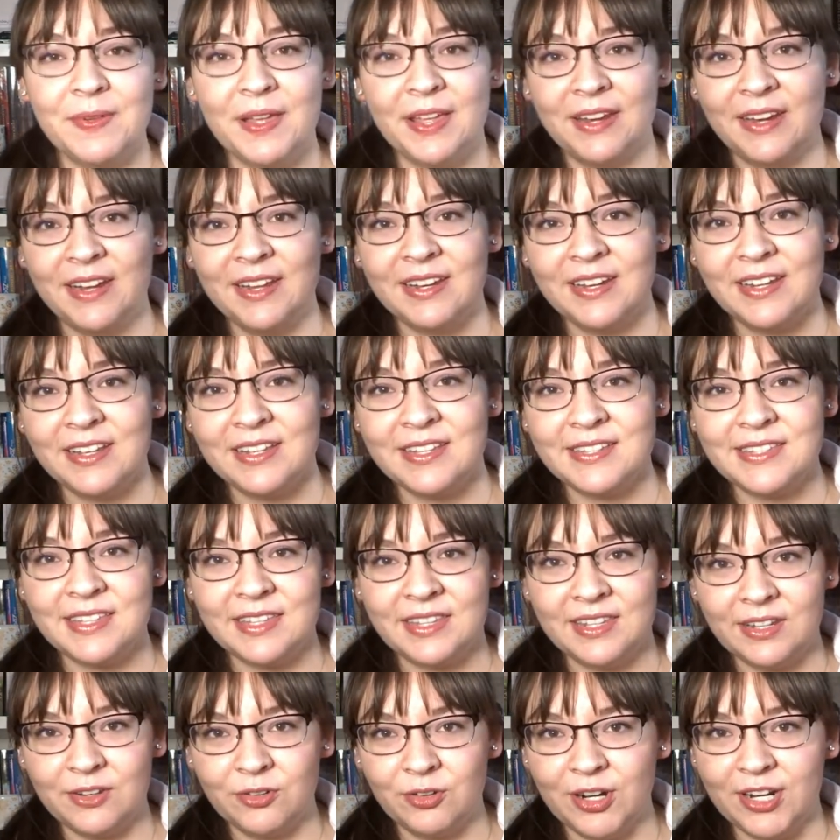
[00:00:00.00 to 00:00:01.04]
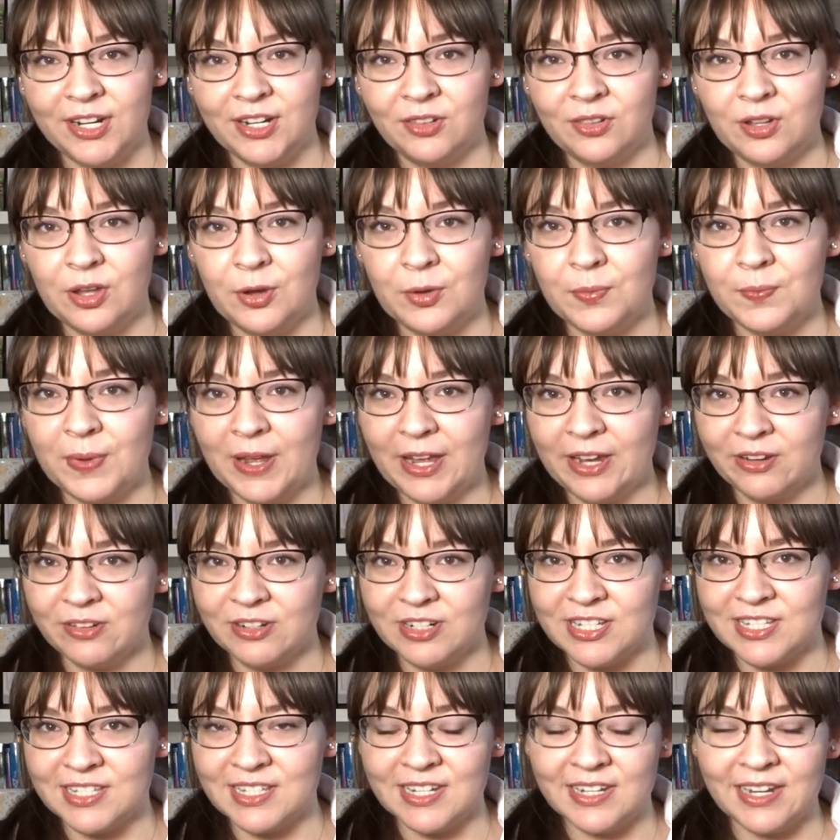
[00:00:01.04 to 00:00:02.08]
and it is The Great Alone by
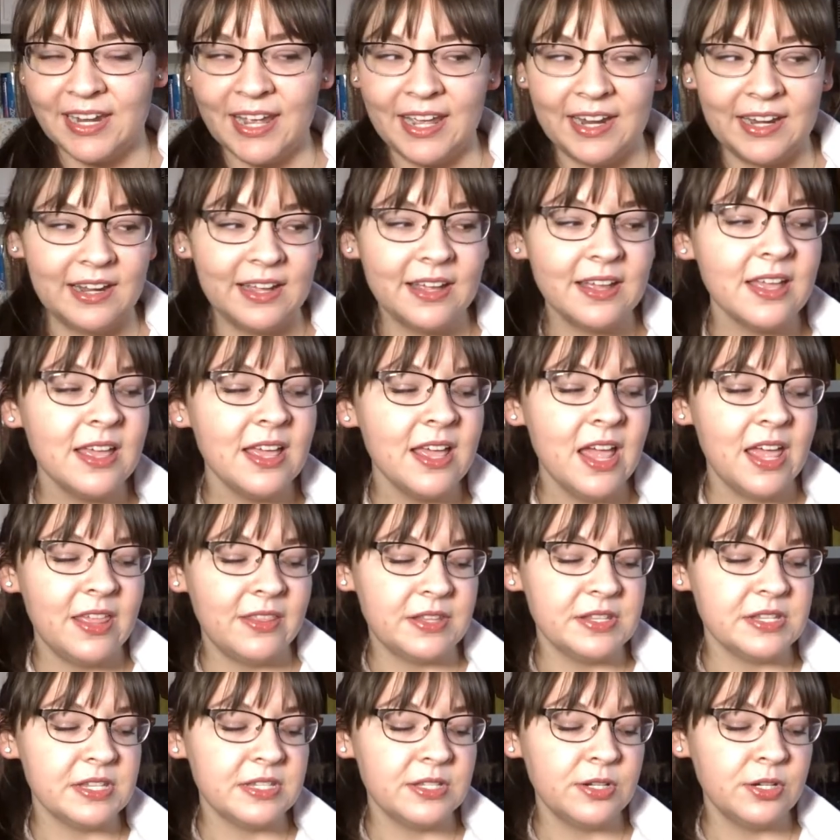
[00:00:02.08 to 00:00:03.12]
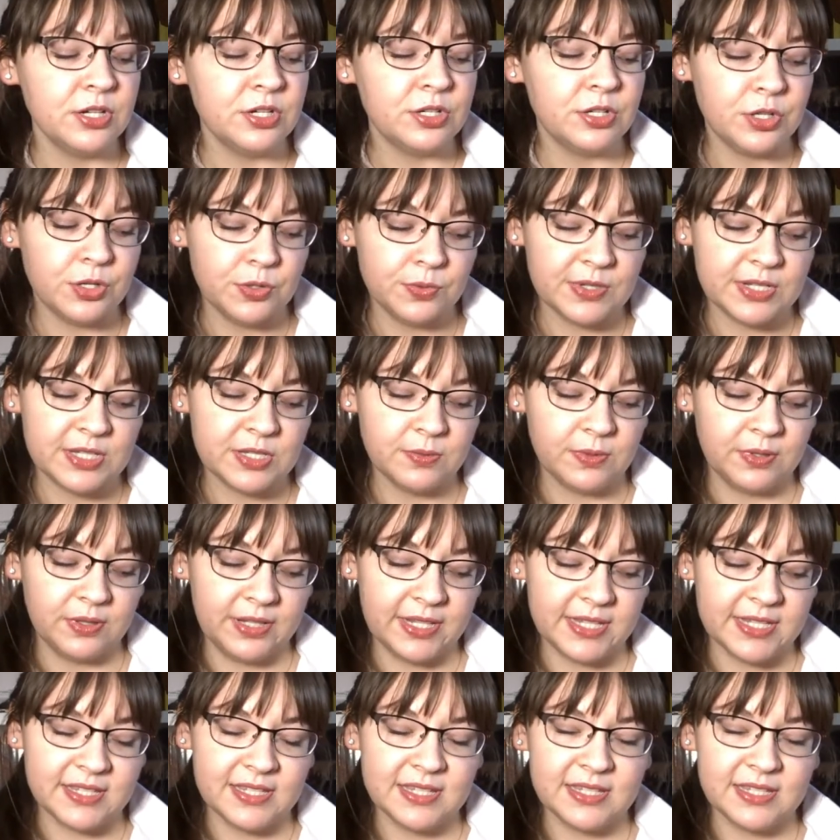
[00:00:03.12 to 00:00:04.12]
Kristin Hannah, and this is her newest release.